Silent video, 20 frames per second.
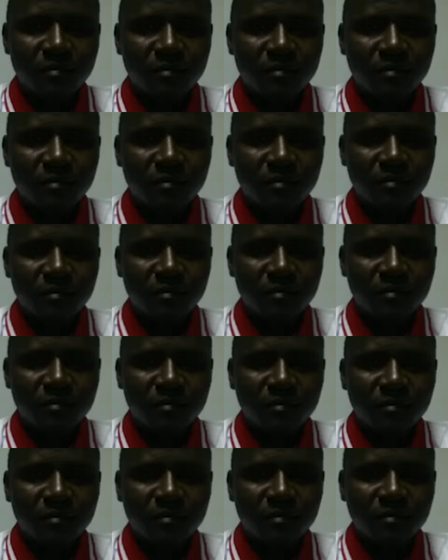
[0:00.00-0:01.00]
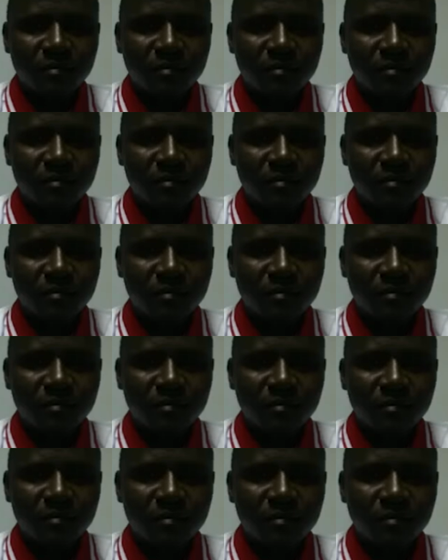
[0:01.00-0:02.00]

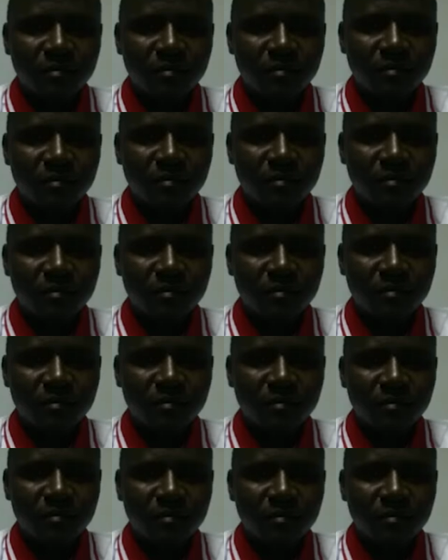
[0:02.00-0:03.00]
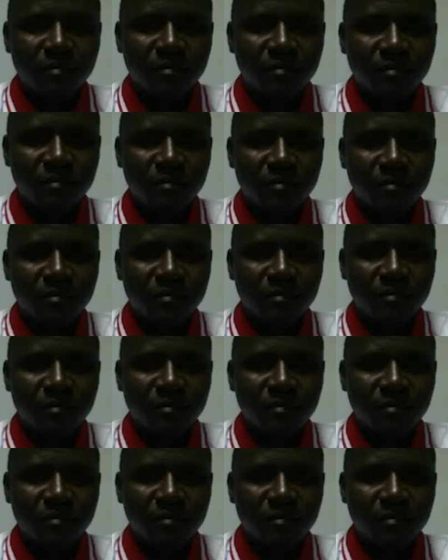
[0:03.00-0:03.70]
(not speaking)